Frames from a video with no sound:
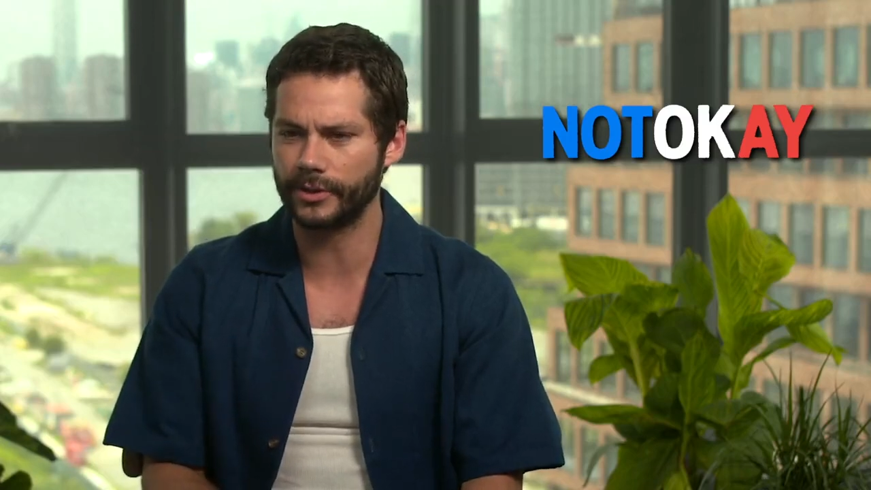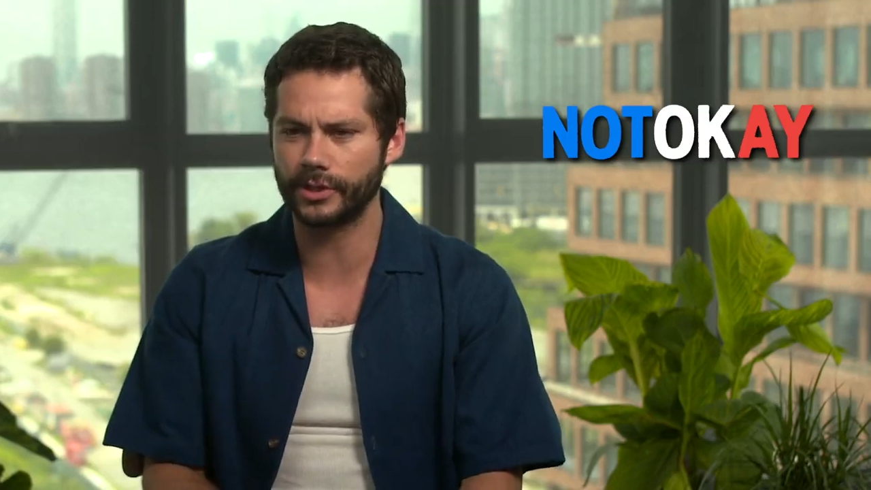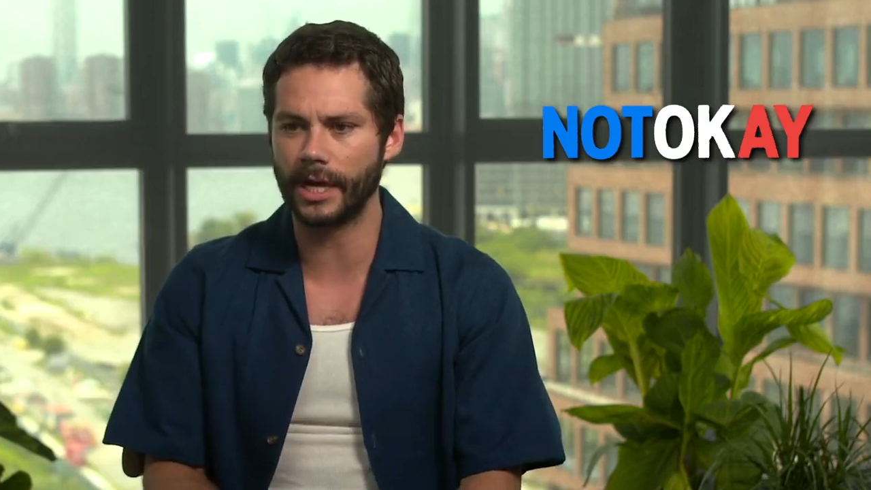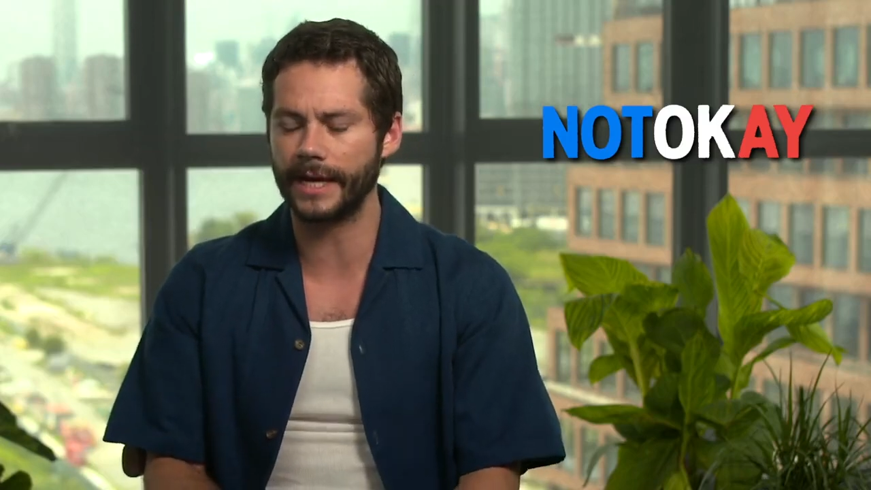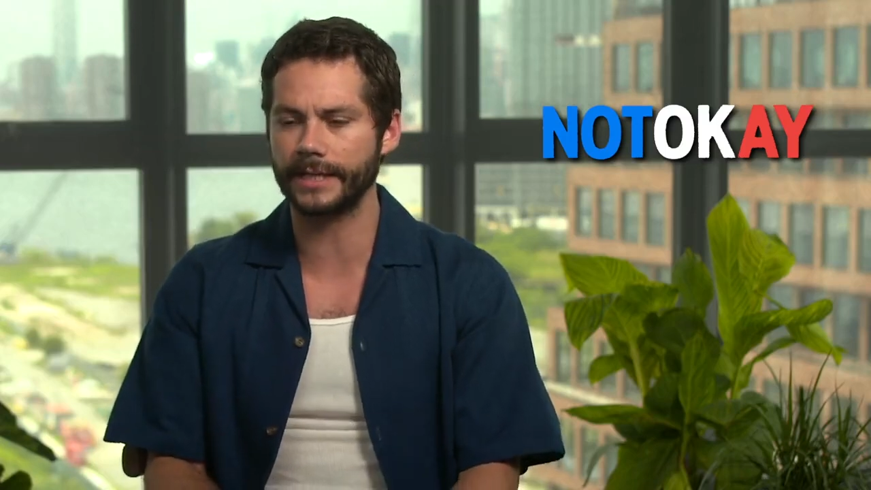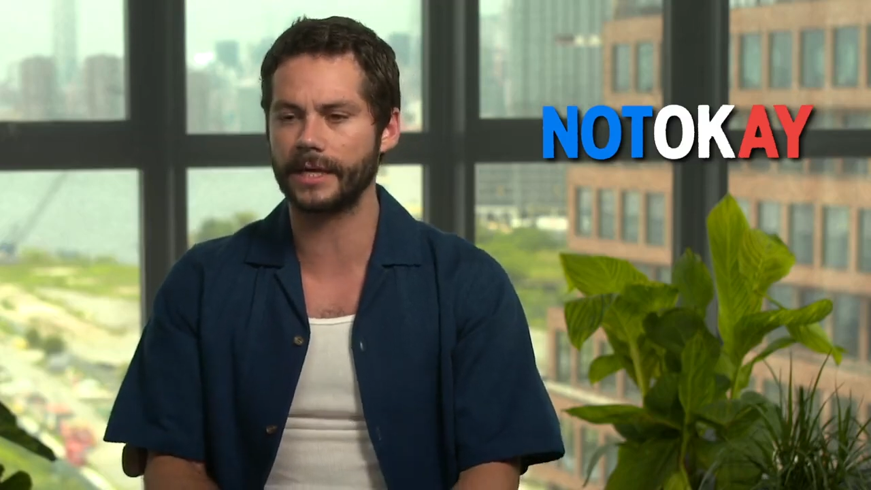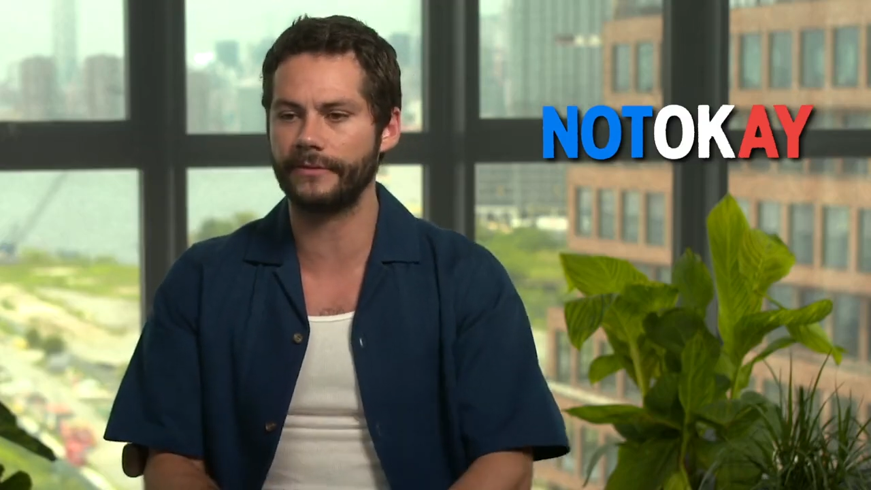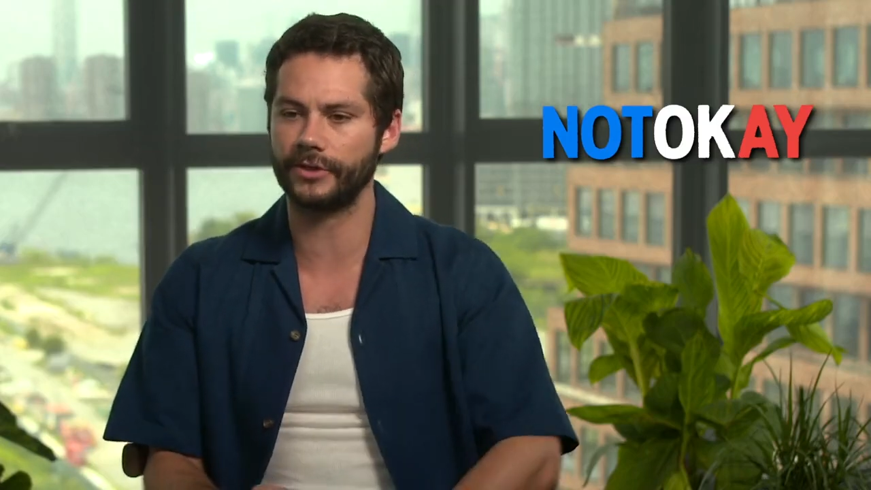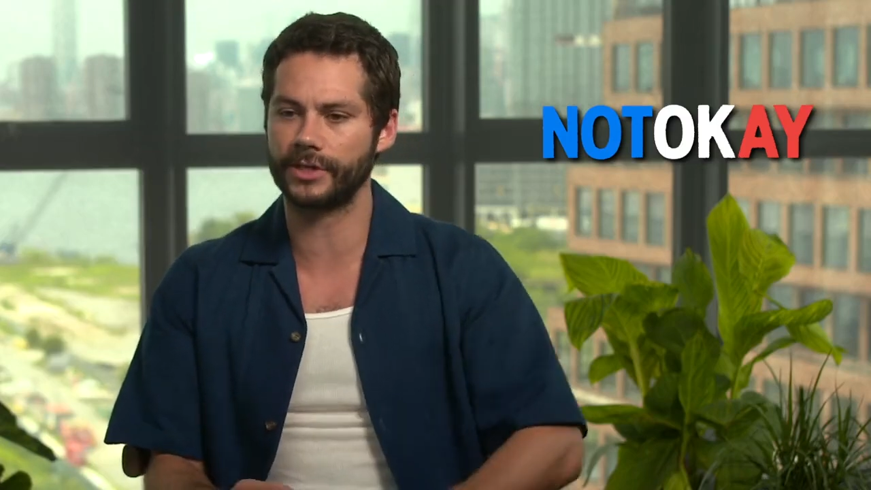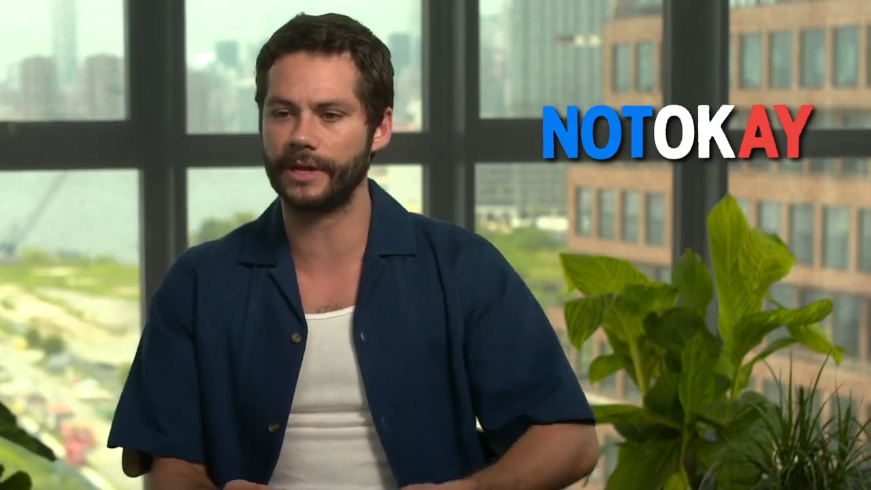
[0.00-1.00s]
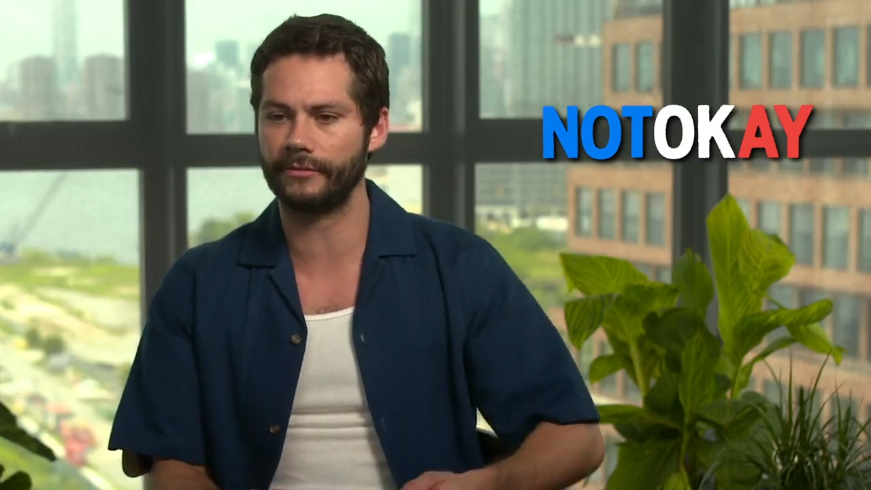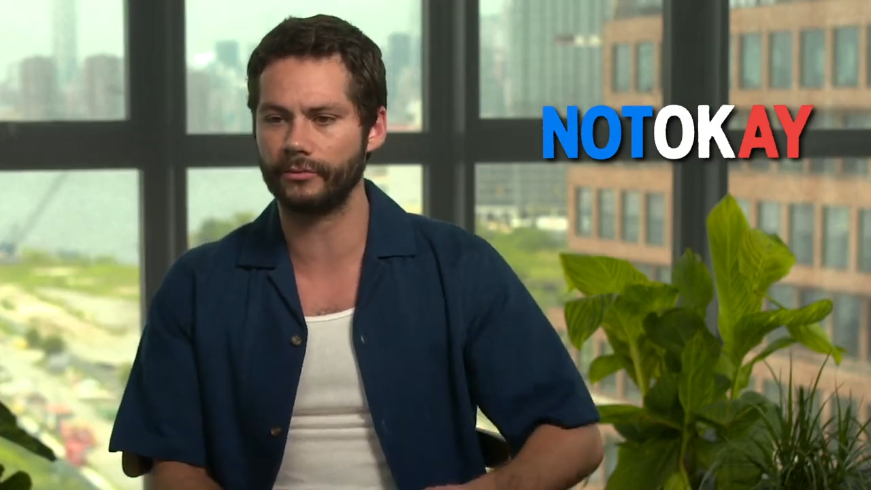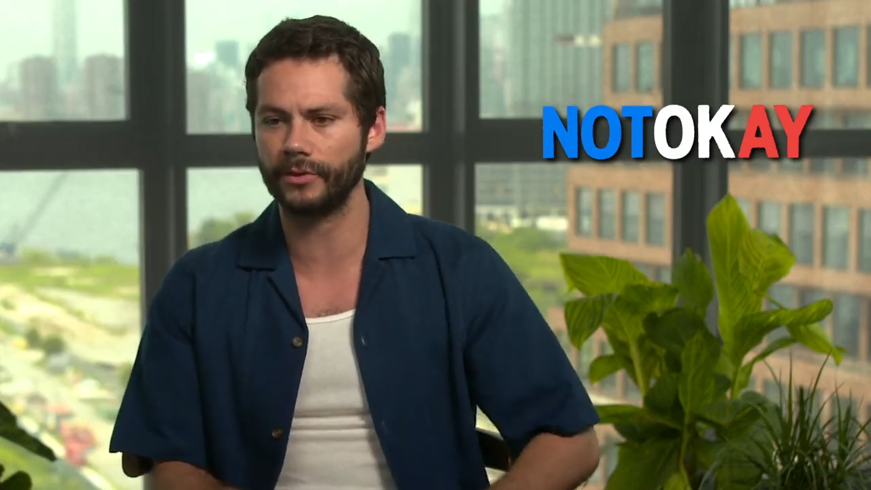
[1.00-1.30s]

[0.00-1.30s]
It's just I guess I've just never